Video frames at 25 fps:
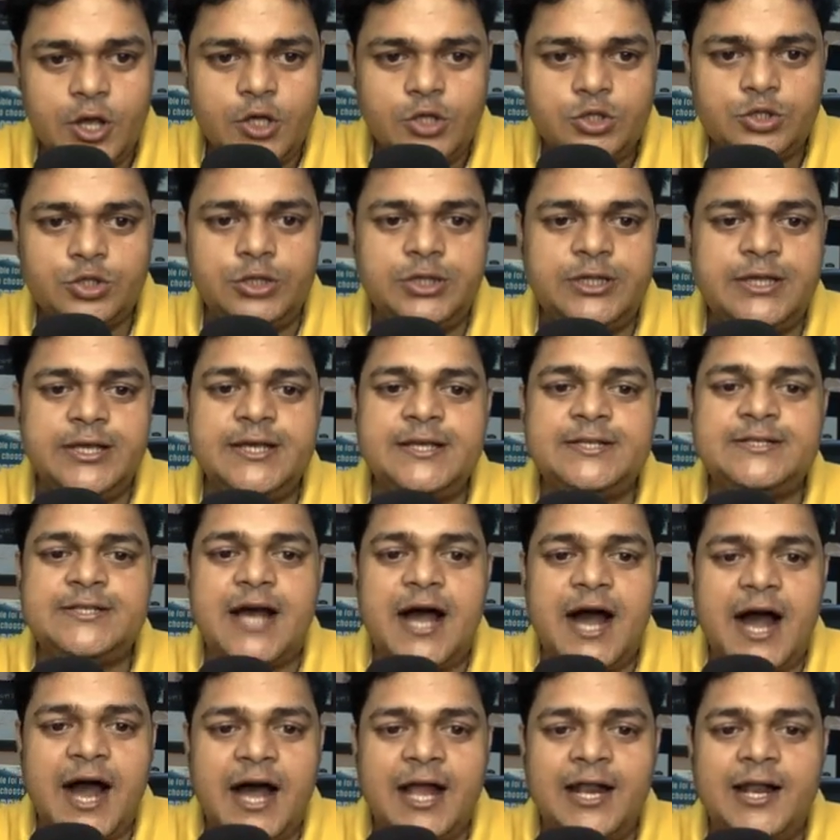So these
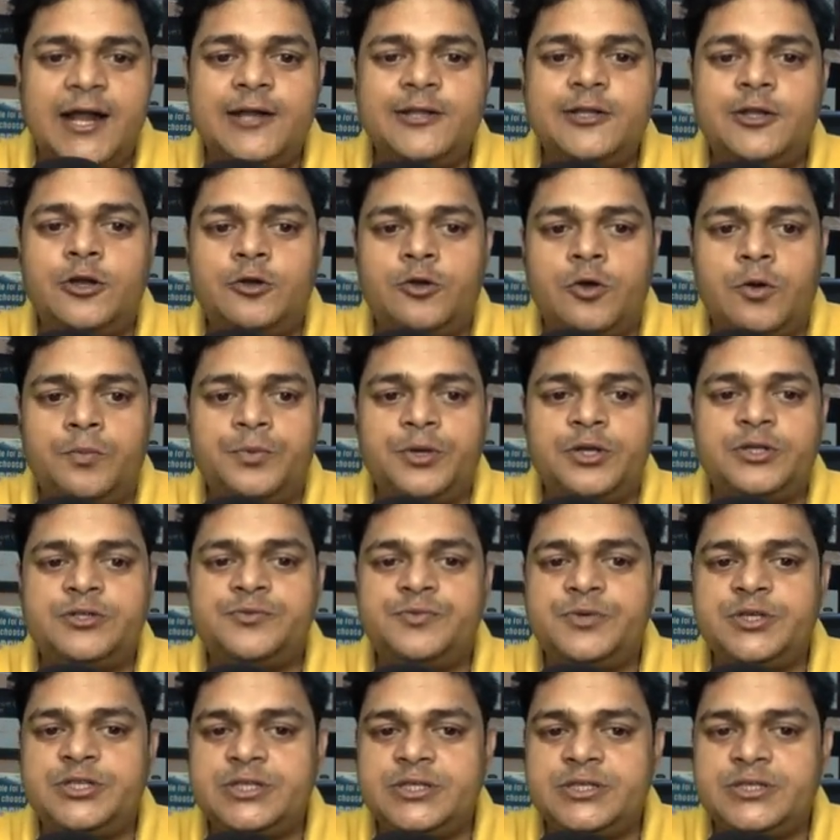all are the topics
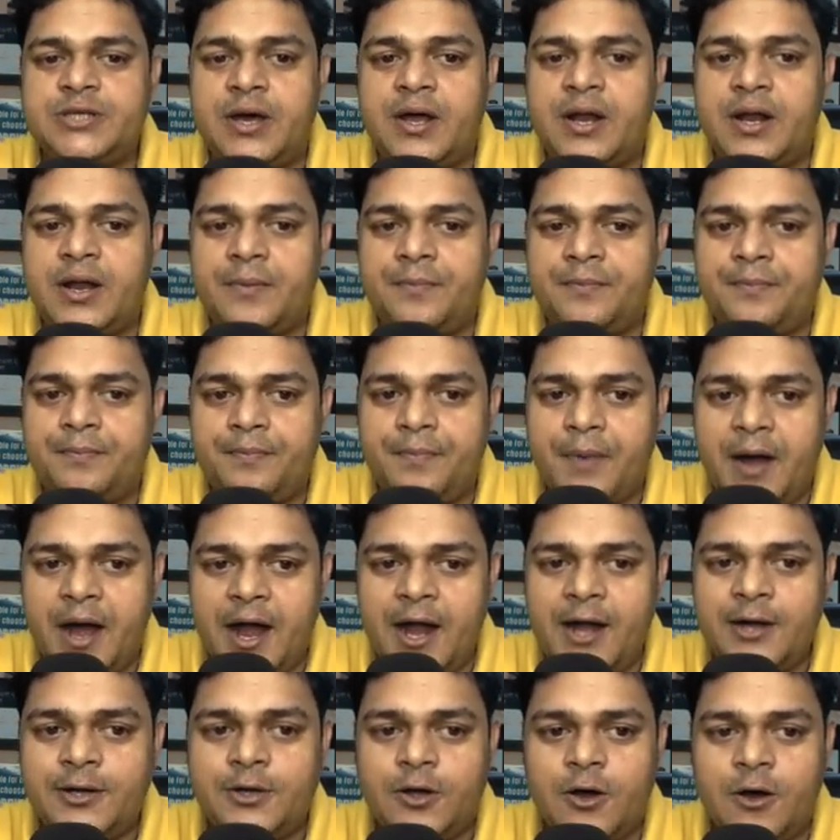which is are a
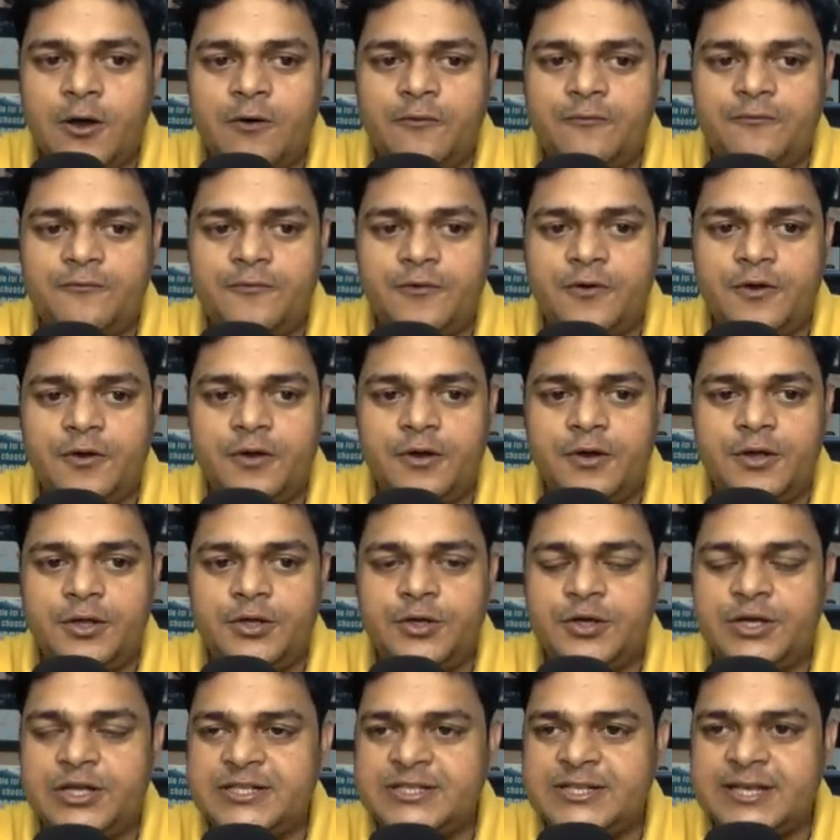part of uh,
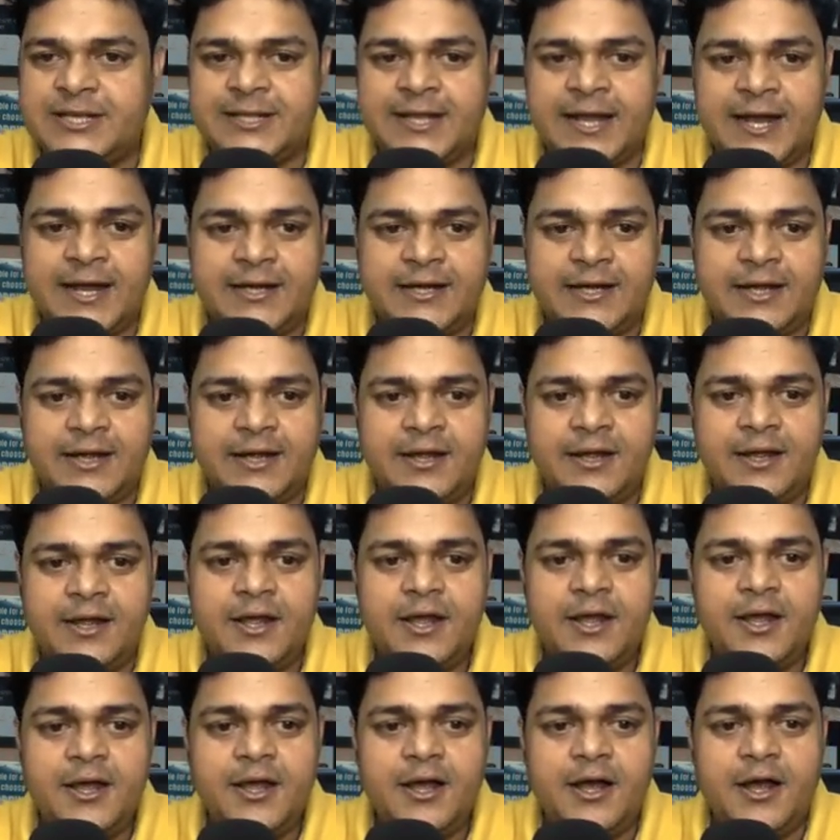you can say that uh,
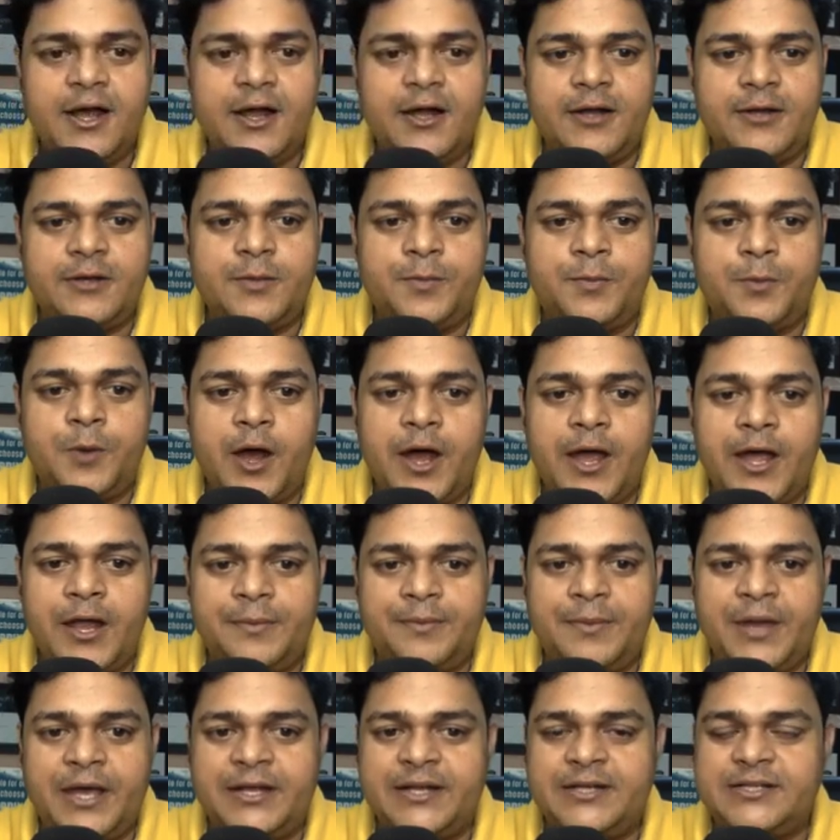uh, deploy
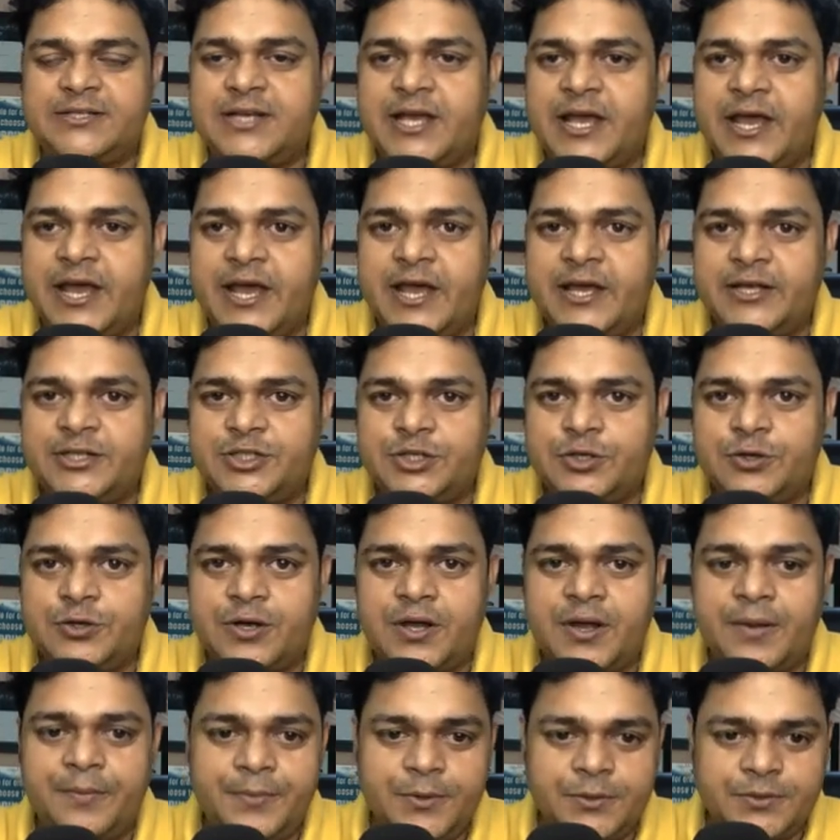and manage Azure
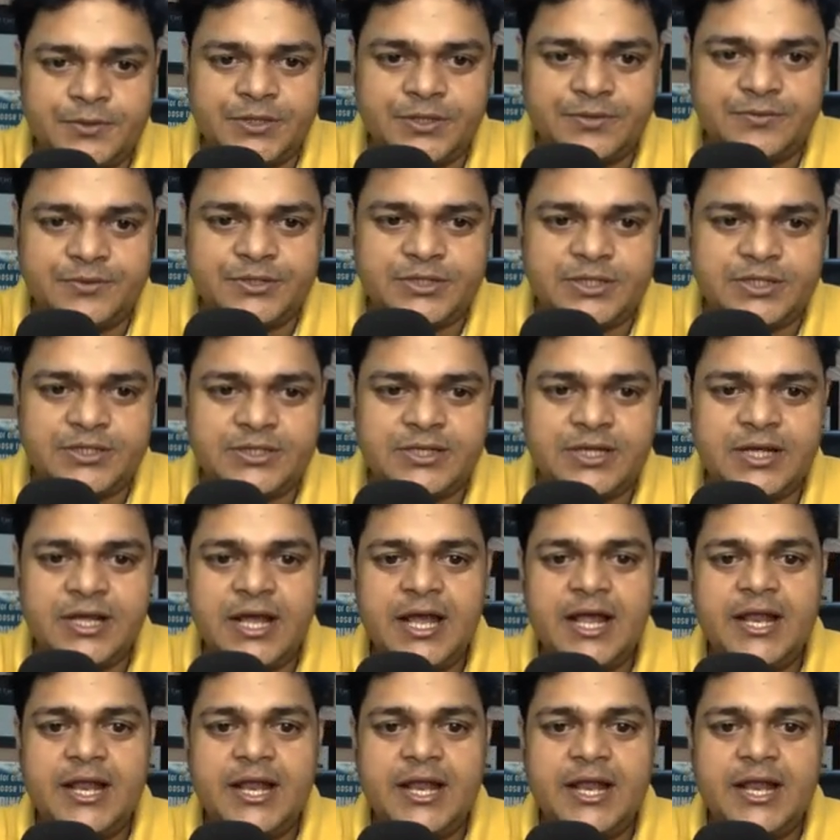compute services.